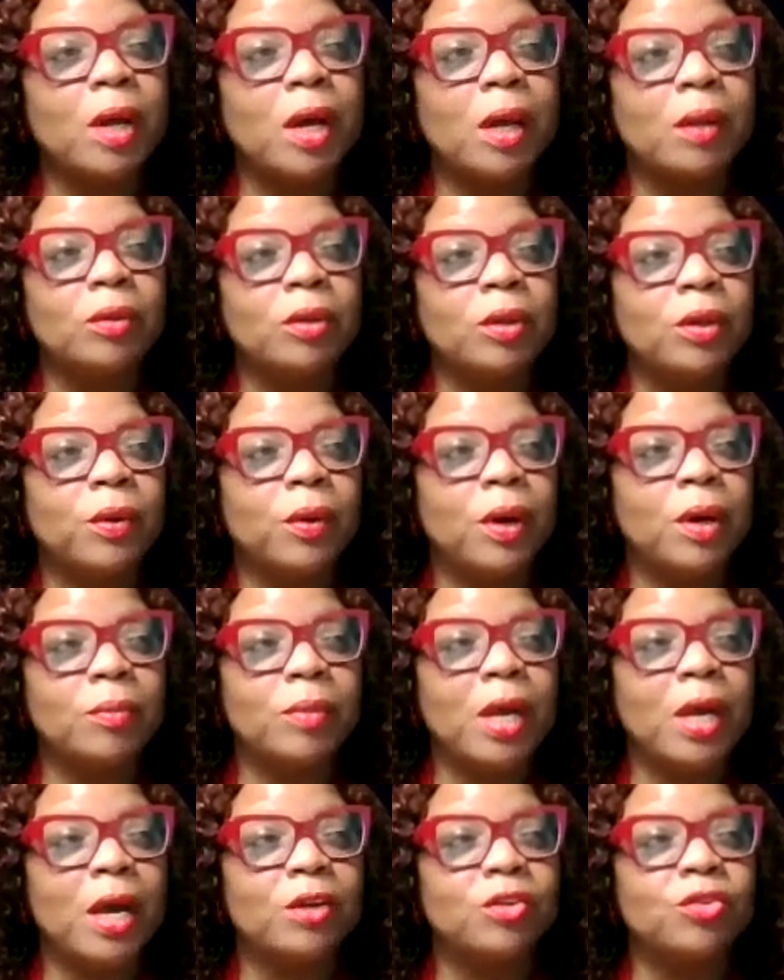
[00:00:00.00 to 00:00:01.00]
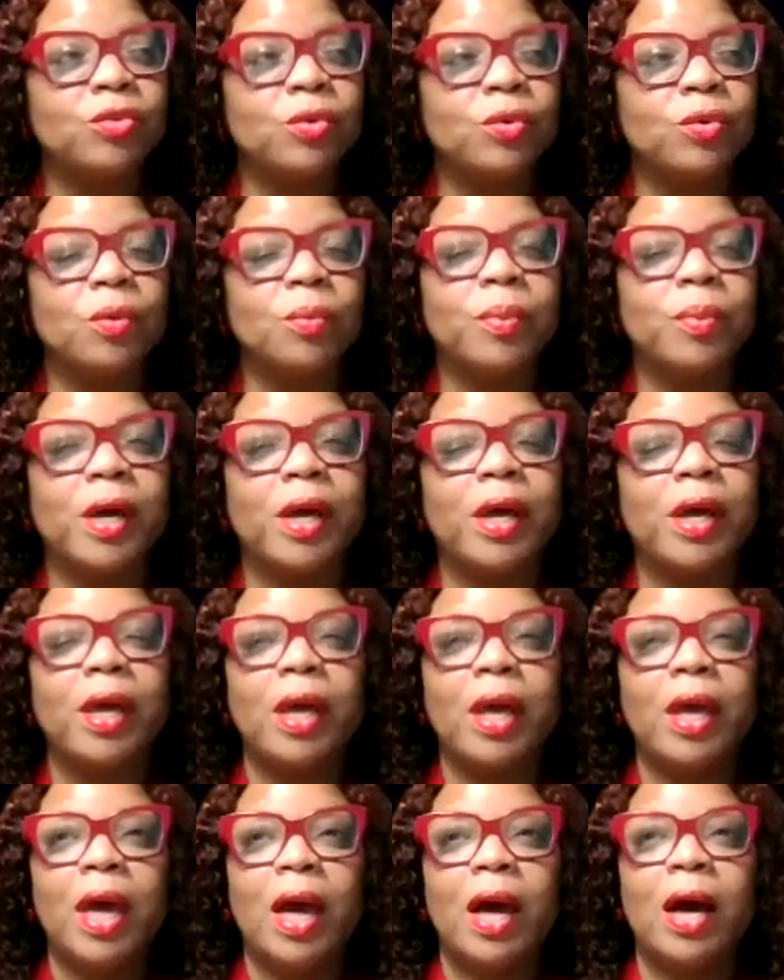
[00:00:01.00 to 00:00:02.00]
I'm not sure, but
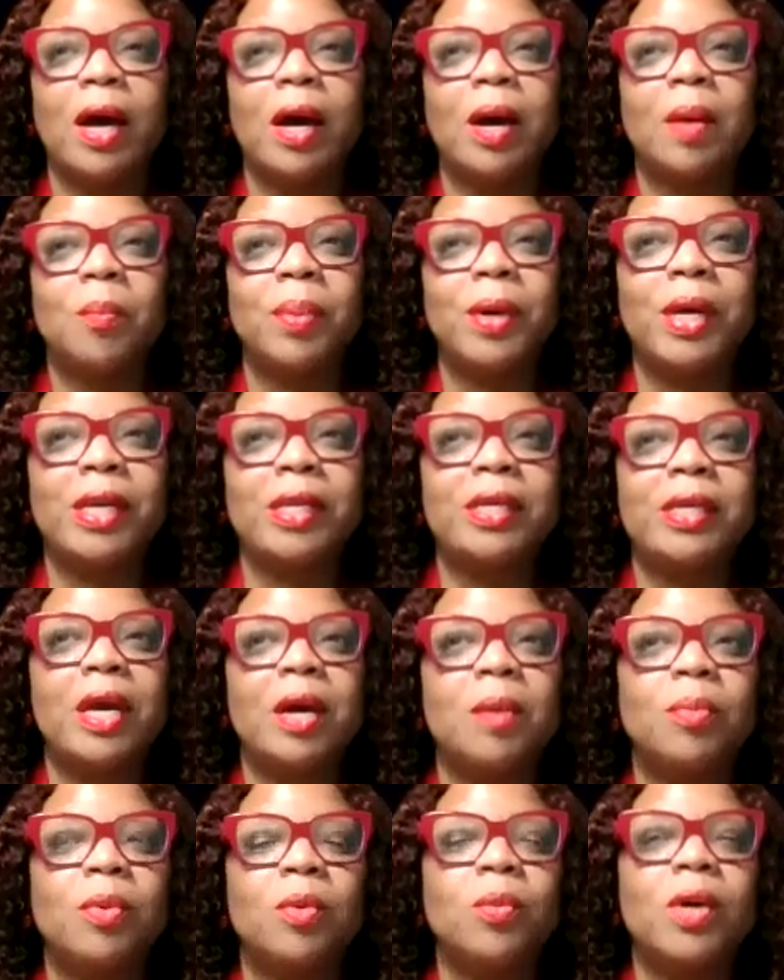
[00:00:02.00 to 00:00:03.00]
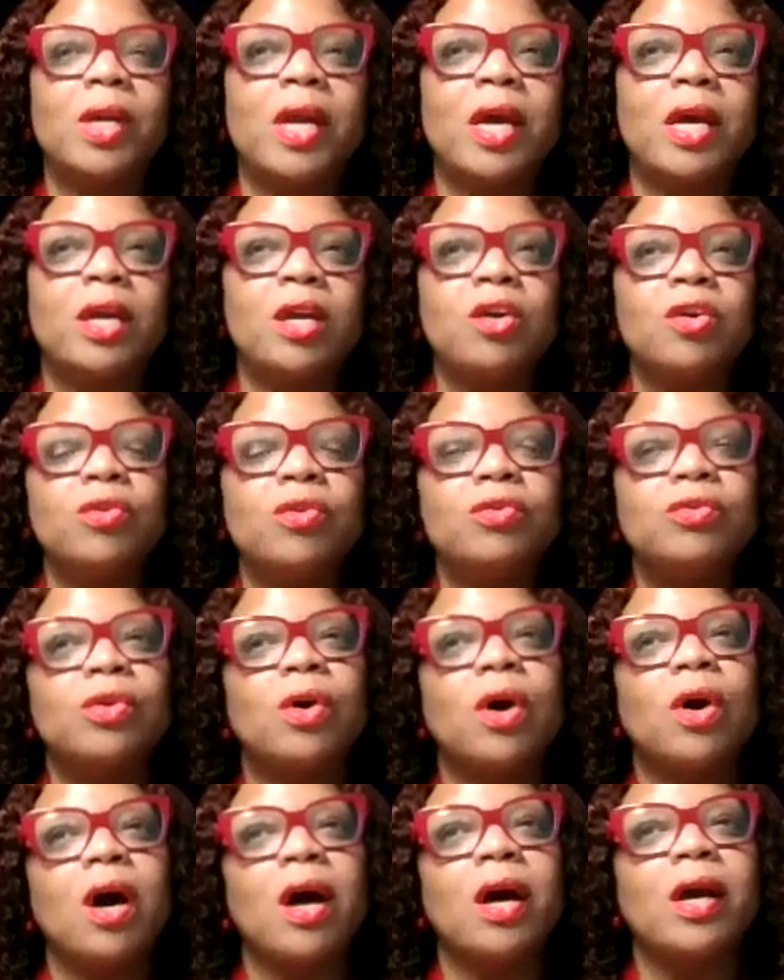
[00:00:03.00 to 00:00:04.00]
yeah, but when I hear you
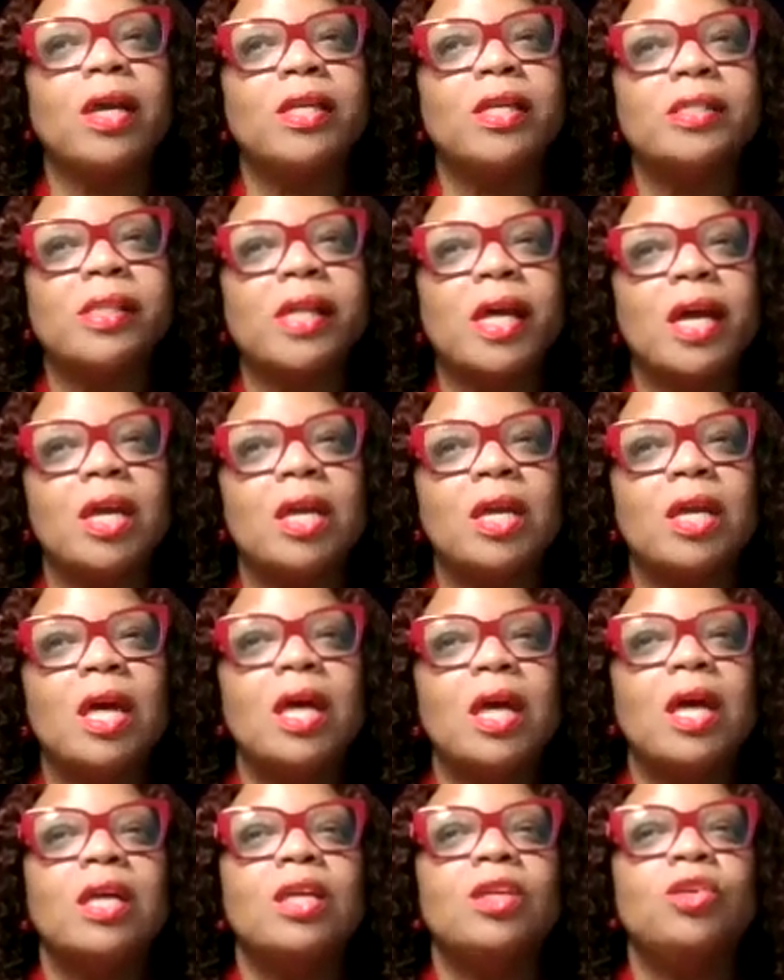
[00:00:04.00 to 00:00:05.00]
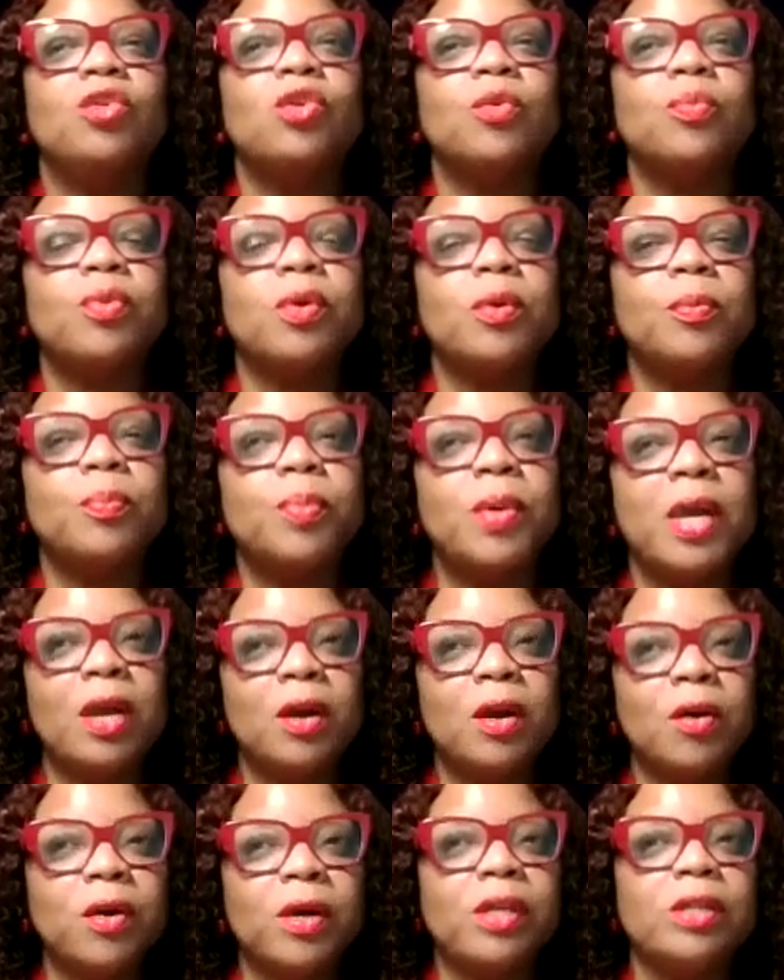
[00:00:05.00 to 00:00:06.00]
talk, it's like you're
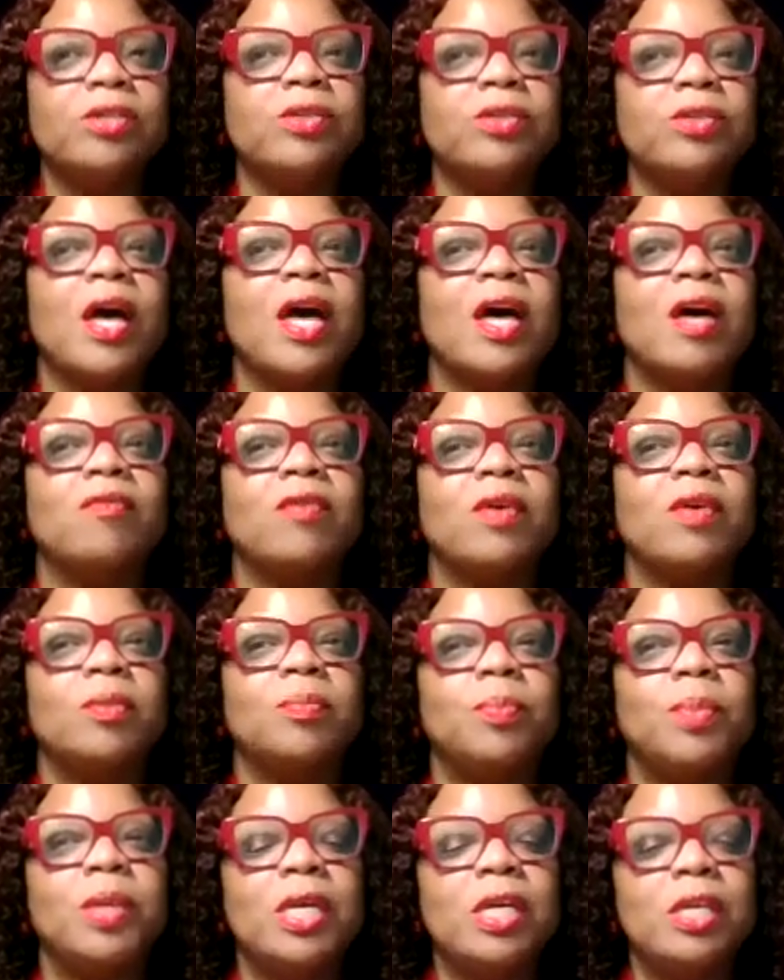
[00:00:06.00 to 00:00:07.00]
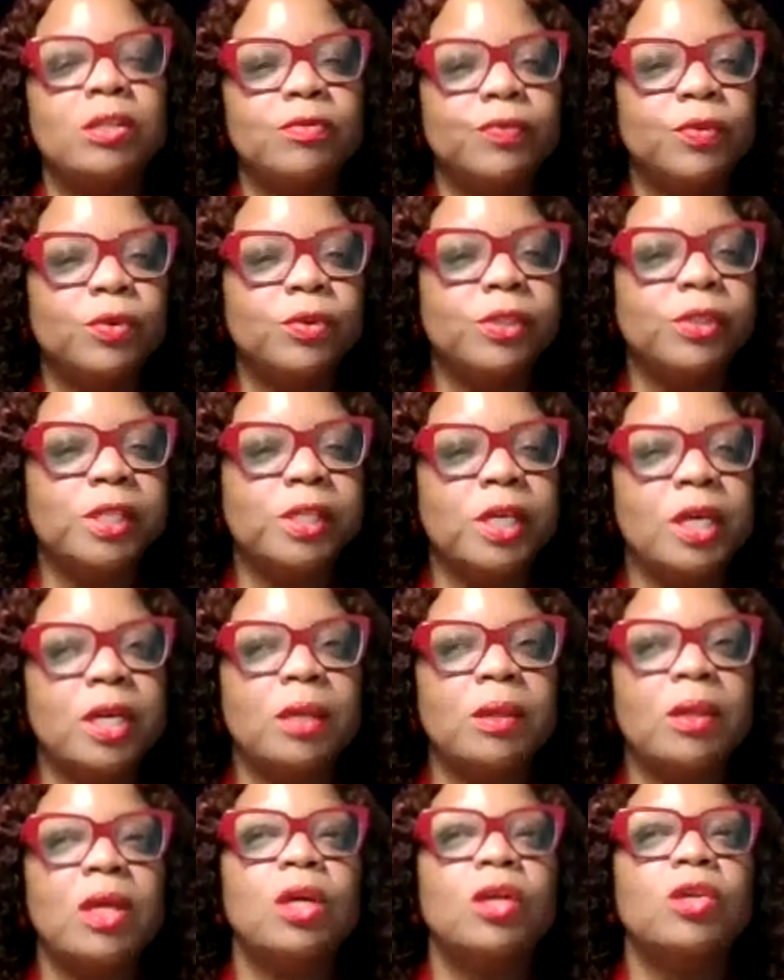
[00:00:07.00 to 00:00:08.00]
preparing to have a peaceful
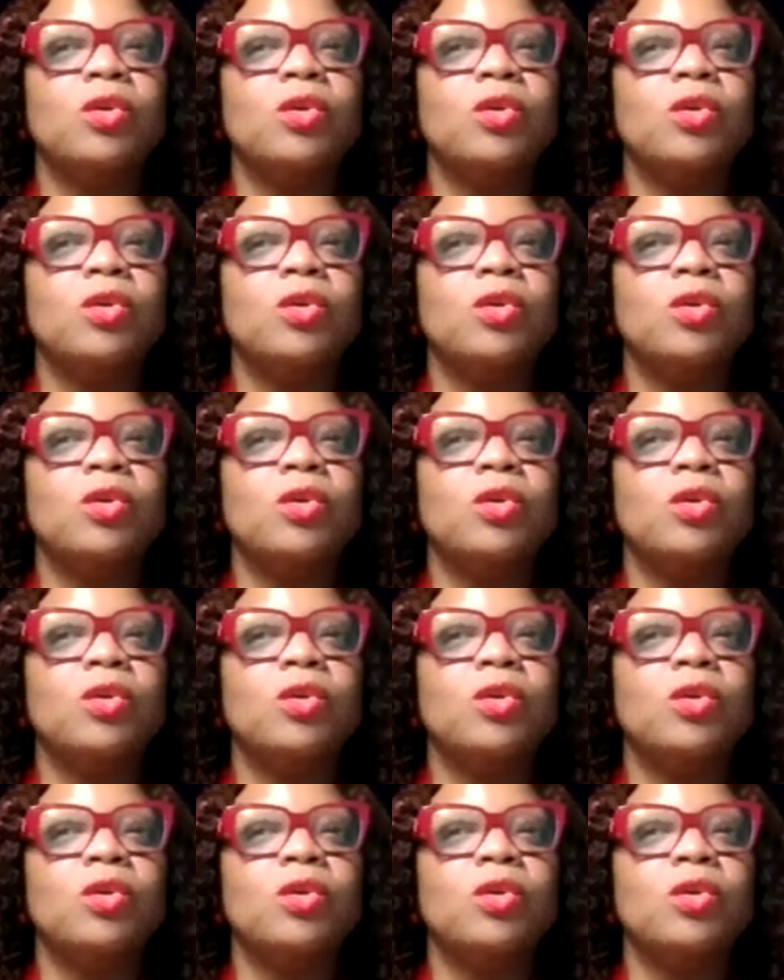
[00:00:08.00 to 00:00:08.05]
sleep.